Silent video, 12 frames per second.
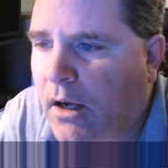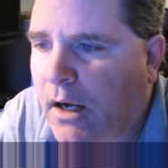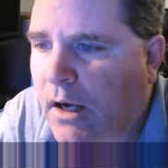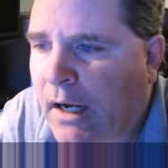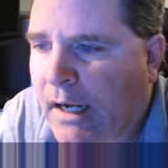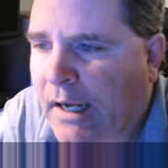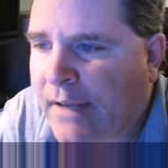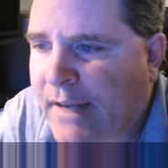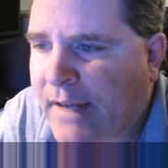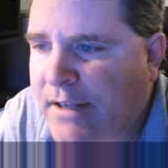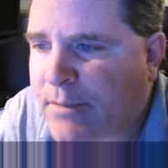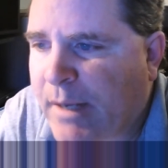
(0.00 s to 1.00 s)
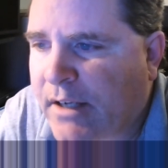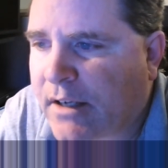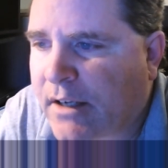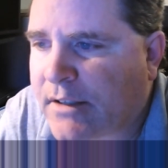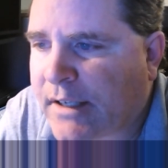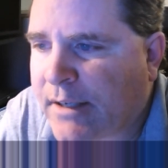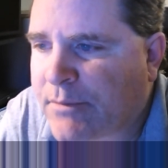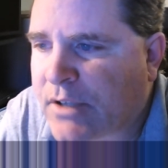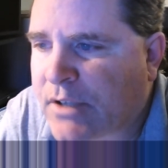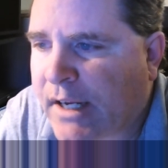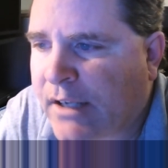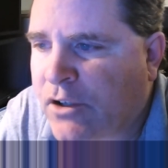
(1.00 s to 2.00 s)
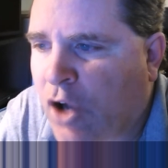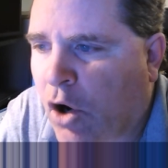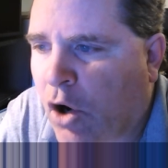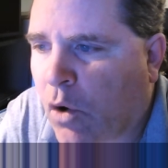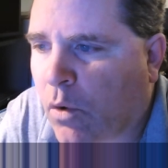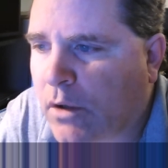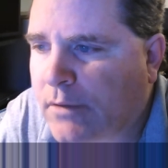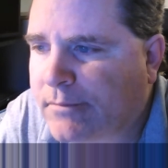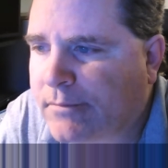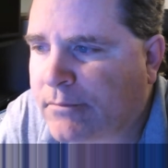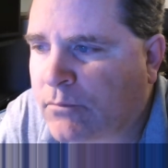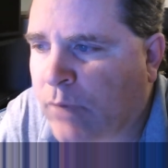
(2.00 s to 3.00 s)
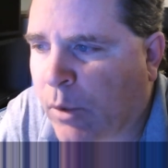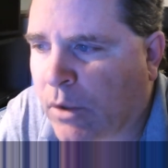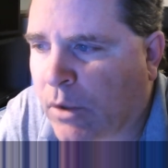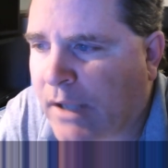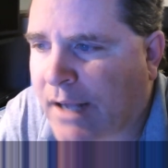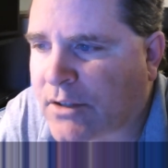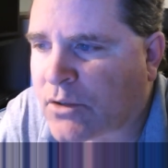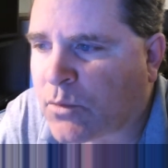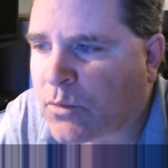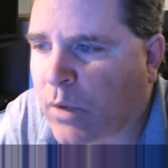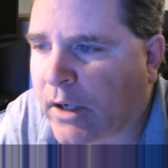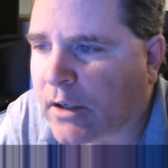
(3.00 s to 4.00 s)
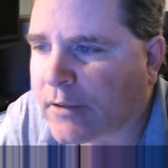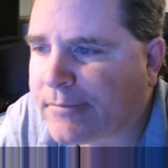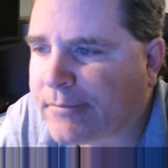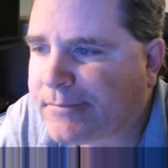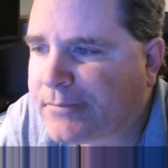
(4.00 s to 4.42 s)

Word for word: Uh, and they spake unto him, saying, No, we will not swear